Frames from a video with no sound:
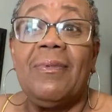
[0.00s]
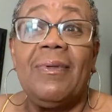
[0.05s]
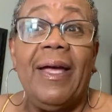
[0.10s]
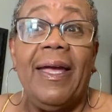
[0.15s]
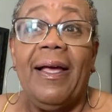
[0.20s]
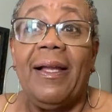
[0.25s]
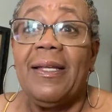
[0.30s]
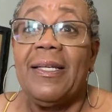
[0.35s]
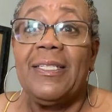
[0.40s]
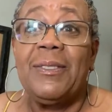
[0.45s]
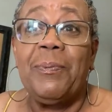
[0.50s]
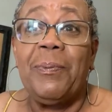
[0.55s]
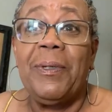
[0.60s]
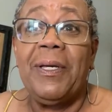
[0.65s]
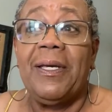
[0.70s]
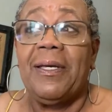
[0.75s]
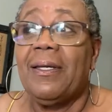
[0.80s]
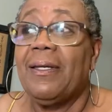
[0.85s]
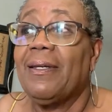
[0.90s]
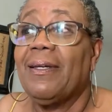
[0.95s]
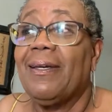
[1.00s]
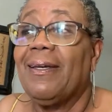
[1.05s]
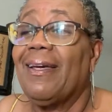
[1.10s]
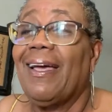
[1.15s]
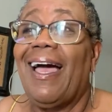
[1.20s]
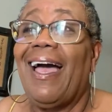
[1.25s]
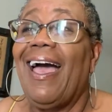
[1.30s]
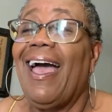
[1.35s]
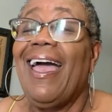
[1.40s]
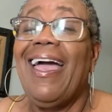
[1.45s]
LSP.
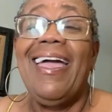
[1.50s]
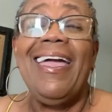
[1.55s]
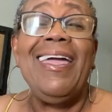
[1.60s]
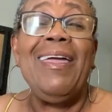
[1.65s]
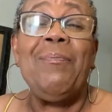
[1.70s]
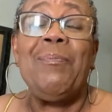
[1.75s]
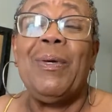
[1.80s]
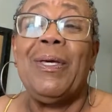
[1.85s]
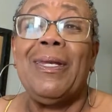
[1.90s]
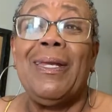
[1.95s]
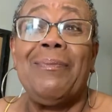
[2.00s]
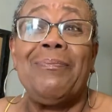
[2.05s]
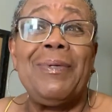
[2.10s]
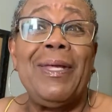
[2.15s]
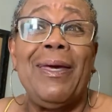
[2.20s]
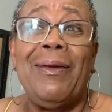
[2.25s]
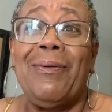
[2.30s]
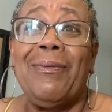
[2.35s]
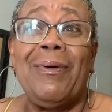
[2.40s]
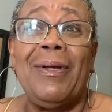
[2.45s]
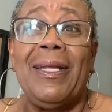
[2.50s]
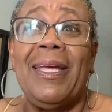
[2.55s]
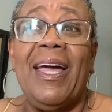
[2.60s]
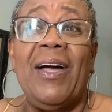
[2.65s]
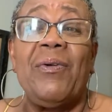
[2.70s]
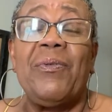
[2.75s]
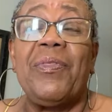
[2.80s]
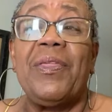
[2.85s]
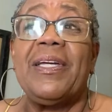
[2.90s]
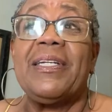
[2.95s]
I ain't been up that early, I
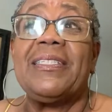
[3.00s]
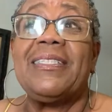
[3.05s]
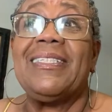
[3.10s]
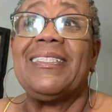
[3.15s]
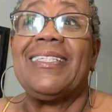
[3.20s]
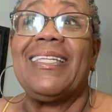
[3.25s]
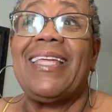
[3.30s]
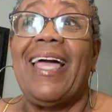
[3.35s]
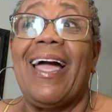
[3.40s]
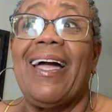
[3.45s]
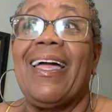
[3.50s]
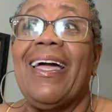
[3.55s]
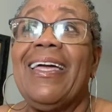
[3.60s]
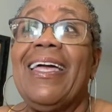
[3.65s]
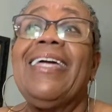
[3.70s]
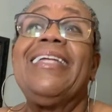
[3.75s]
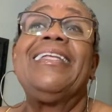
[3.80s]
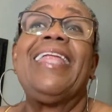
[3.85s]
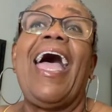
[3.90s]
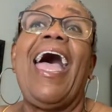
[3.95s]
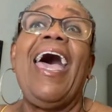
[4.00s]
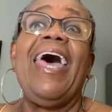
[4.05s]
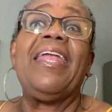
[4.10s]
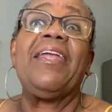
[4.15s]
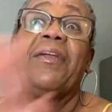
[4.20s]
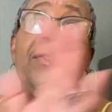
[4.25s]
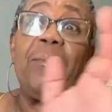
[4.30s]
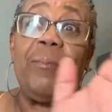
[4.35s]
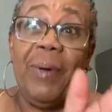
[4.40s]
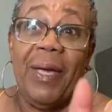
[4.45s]
don't think, since out of
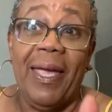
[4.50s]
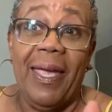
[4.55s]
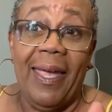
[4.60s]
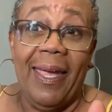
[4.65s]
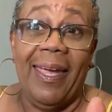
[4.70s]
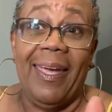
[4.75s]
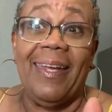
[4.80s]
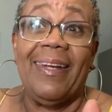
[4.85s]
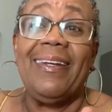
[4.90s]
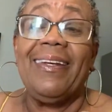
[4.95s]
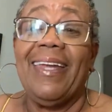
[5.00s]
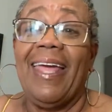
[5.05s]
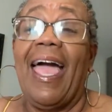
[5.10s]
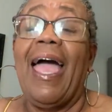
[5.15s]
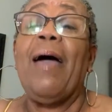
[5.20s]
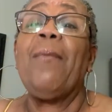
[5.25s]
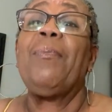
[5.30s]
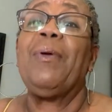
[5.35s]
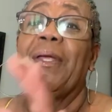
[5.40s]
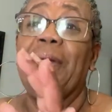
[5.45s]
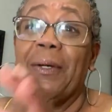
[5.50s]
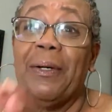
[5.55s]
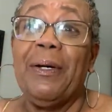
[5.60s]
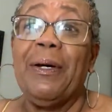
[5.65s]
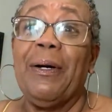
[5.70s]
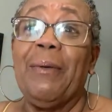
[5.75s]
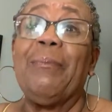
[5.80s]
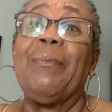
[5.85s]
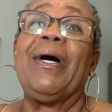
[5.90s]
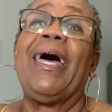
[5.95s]
the bed. Now, I've been
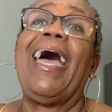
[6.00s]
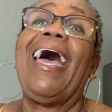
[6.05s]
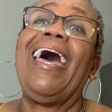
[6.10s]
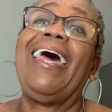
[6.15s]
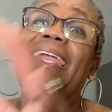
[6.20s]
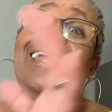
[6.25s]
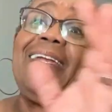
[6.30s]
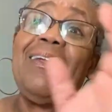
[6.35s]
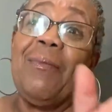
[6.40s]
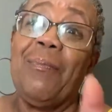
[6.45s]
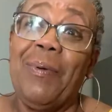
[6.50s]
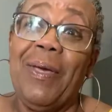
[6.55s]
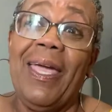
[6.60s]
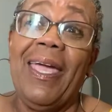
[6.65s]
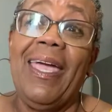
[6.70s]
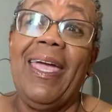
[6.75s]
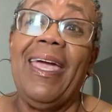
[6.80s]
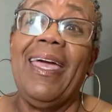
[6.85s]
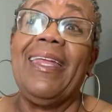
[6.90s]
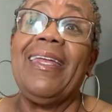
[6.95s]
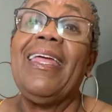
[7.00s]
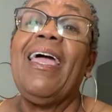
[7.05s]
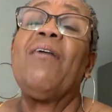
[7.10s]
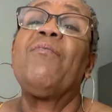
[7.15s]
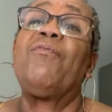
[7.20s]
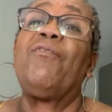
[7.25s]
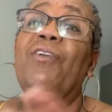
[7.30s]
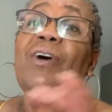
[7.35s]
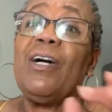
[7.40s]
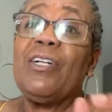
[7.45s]
up, but out of the bed,
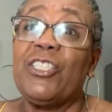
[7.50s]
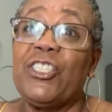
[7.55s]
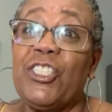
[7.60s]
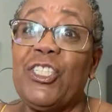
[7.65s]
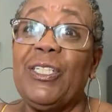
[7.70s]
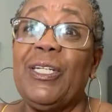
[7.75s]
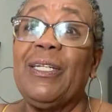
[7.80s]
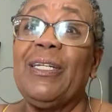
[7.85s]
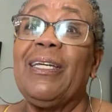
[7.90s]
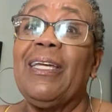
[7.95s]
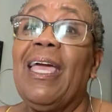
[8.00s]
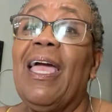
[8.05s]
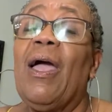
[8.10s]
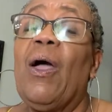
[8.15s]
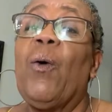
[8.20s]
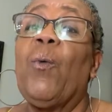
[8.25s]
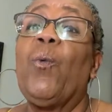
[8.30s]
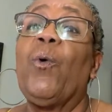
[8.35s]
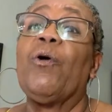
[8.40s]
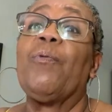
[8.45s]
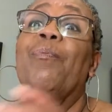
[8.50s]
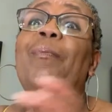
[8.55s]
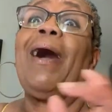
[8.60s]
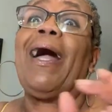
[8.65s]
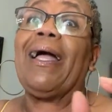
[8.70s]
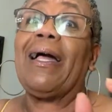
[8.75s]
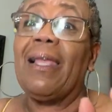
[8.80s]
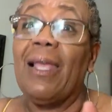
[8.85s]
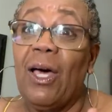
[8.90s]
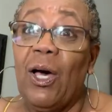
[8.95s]
functioning with my
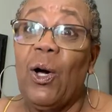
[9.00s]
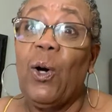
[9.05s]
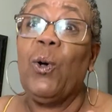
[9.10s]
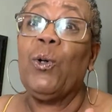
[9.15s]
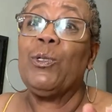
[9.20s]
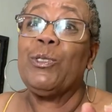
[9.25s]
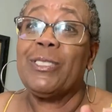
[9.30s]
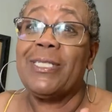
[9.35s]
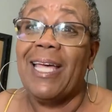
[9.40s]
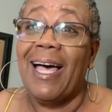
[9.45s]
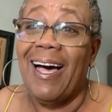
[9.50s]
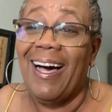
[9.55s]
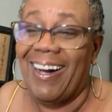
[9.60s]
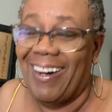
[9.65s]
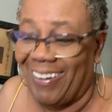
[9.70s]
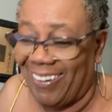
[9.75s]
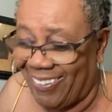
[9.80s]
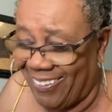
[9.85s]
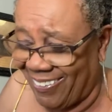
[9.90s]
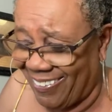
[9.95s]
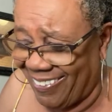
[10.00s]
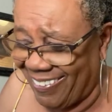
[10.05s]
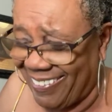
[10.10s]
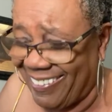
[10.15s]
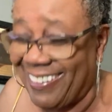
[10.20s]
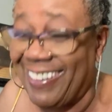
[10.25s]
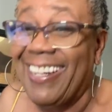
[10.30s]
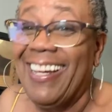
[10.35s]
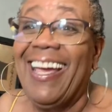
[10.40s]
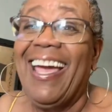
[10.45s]
clothes on
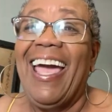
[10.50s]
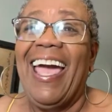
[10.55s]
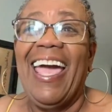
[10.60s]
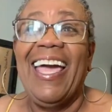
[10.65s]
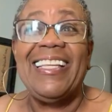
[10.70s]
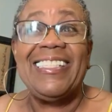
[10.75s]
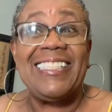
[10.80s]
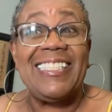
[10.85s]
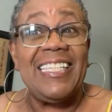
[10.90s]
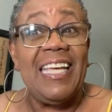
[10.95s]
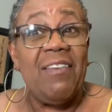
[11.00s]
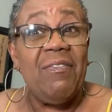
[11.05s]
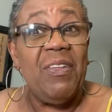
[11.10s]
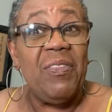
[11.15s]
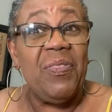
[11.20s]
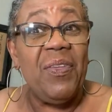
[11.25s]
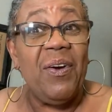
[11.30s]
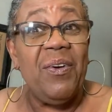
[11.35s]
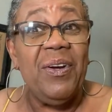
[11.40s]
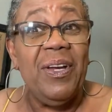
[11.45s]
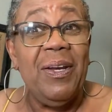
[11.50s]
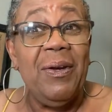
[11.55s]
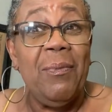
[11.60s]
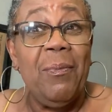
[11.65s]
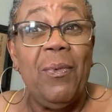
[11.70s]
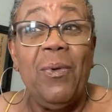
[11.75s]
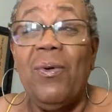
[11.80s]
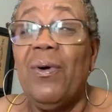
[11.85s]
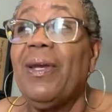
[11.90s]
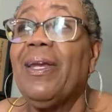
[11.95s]
at 7.30 in the
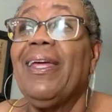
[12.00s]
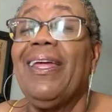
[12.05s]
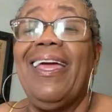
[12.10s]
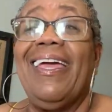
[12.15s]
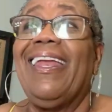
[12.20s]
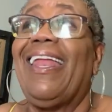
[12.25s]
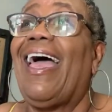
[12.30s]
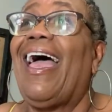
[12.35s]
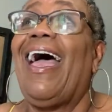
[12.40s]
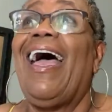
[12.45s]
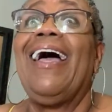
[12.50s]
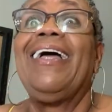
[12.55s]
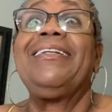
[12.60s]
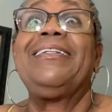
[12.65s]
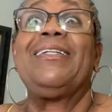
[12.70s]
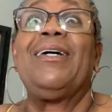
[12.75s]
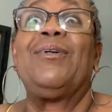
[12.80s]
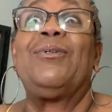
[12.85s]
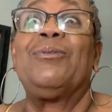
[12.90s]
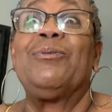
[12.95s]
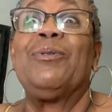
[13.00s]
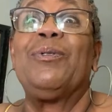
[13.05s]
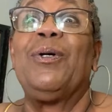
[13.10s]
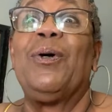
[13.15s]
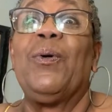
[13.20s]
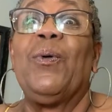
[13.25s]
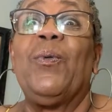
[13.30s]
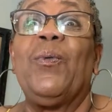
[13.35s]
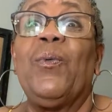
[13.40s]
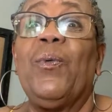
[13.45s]
morning, and I don't
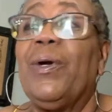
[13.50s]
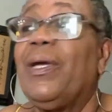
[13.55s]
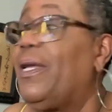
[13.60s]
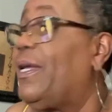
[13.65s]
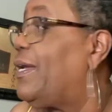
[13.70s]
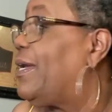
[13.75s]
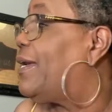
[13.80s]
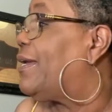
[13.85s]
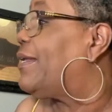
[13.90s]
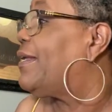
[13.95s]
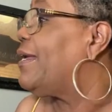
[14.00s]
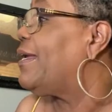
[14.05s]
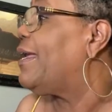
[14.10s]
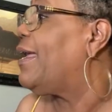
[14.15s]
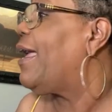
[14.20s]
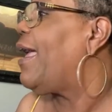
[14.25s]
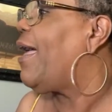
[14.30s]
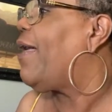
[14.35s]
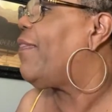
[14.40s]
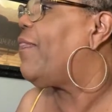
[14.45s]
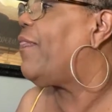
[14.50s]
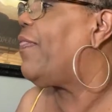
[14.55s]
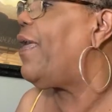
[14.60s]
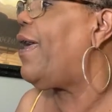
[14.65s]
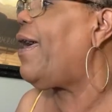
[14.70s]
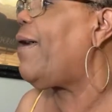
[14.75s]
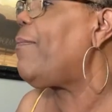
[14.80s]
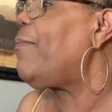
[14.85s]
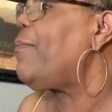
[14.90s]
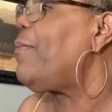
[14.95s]
know when.
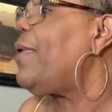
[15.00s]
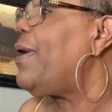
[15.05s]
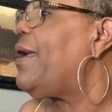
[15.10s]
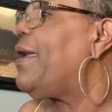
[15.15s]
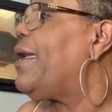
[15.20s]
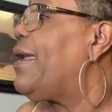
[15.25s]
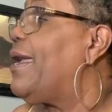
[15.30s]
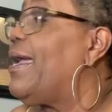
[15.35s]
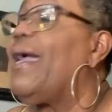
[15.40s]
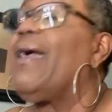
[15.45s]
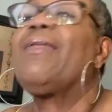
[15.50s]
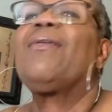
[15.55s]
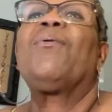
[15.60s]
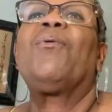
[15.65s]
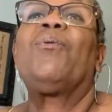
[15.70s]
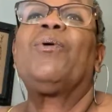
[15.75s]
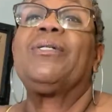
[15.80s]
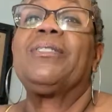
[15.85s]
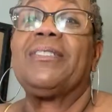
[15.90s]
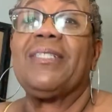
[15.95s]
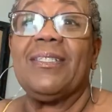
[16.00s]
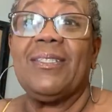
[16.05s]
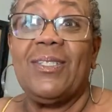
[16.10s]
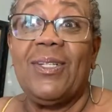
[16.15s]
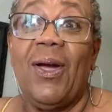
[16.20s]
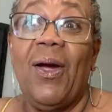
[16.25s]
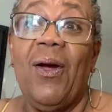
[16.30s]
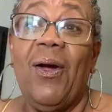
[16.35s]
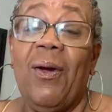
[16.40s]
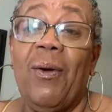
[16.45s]
That man was
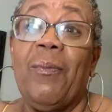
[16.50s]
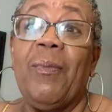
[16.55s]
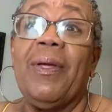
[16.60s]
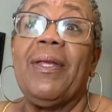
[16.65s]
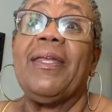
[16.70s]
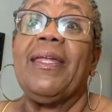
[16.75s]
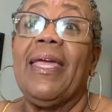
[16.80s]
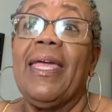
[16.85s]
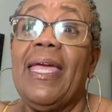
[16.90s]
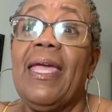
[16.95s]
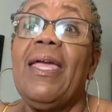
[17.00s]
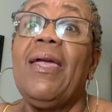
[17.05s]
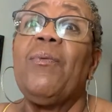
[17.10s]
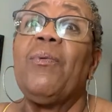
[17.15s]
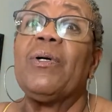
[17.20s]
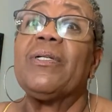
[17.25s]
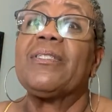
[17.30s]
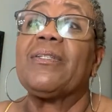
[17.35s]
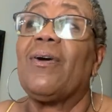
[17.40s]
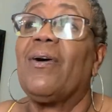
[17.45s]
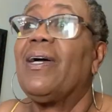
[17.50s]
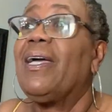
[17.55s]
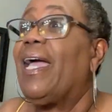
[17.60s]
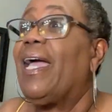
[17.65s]
determined he was going.